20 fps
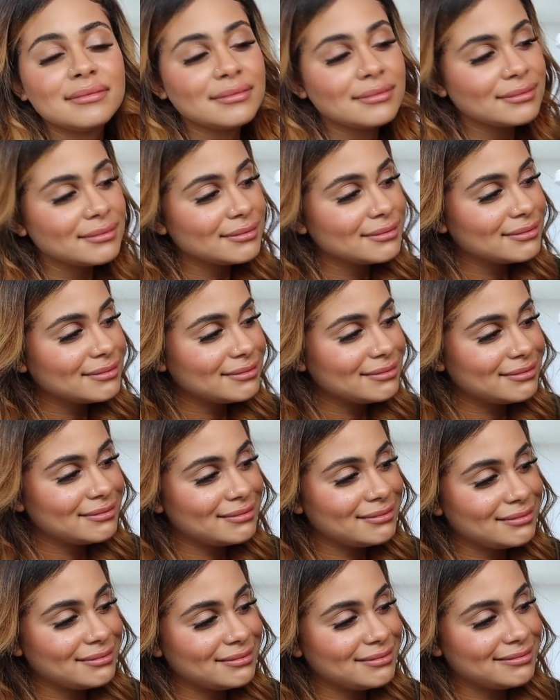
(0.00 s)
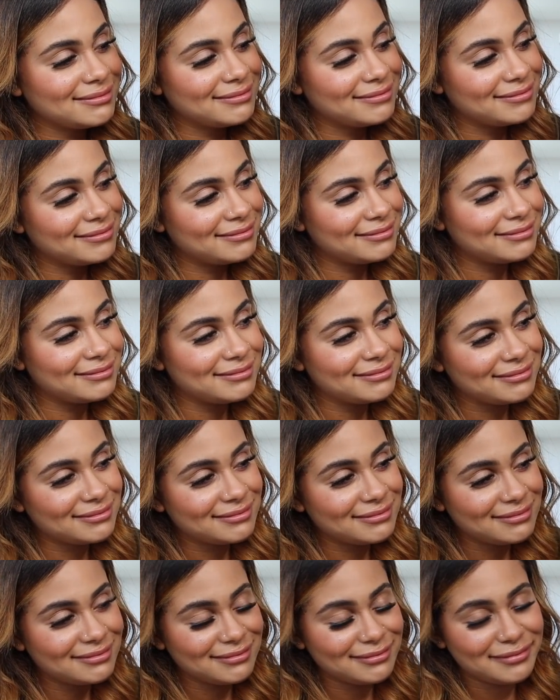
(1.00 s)

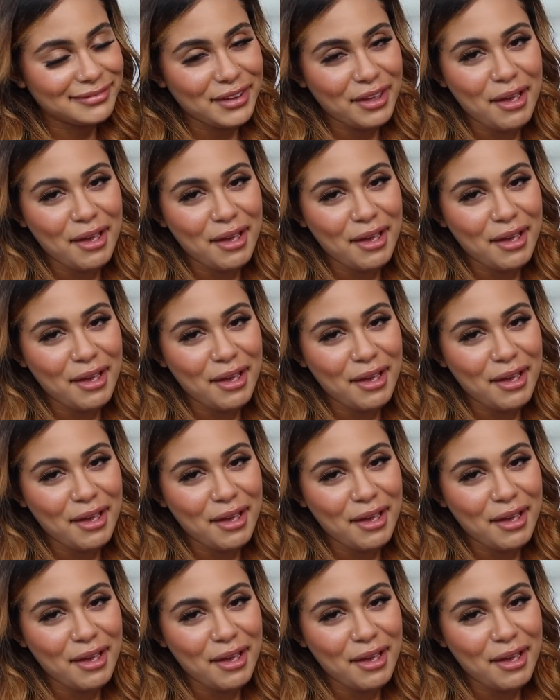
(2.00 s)
(not speaking)